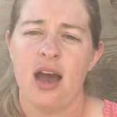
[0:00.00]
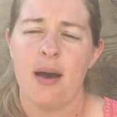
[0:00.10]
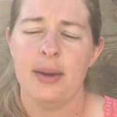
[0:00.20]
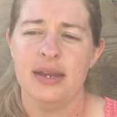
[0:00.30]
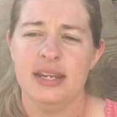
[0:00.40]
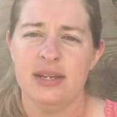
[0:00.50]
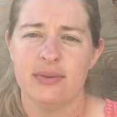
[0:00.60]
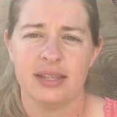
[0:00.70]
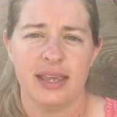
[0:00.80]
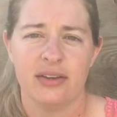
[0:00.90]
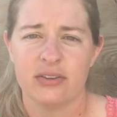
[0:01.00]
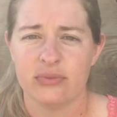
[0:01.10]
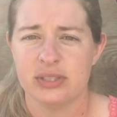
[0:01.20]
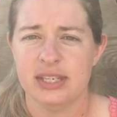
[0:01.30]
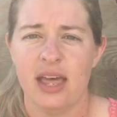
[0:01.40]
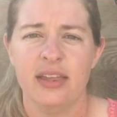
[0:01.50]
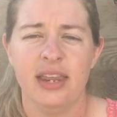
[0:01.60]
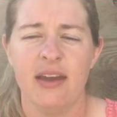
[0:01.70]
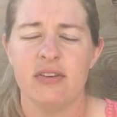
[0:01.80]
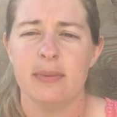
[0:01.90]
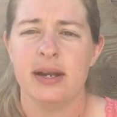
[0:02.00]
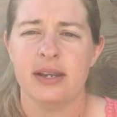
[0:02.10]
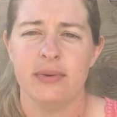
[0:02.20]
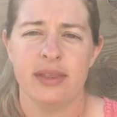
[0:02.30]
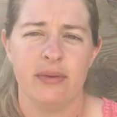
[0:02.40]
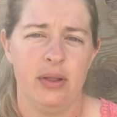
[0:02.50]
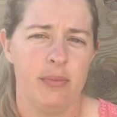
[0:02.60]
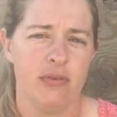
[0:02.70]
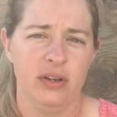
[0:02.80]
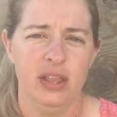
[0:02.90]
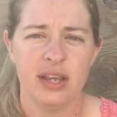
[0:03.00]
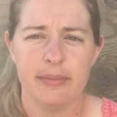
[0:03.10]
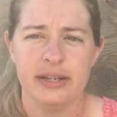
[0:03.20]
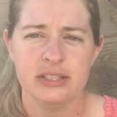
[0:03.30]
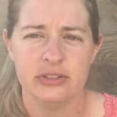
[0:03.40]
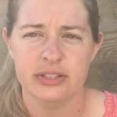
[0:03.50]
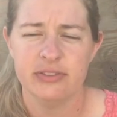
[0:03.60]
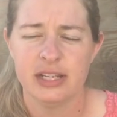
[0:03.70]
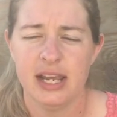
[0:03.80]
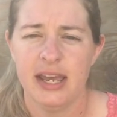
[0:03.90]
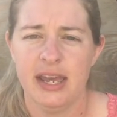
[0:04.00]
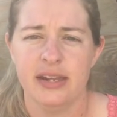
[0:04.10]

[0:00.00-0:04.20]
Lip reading: And he would was telling everybody when they would come over, look at my certificate.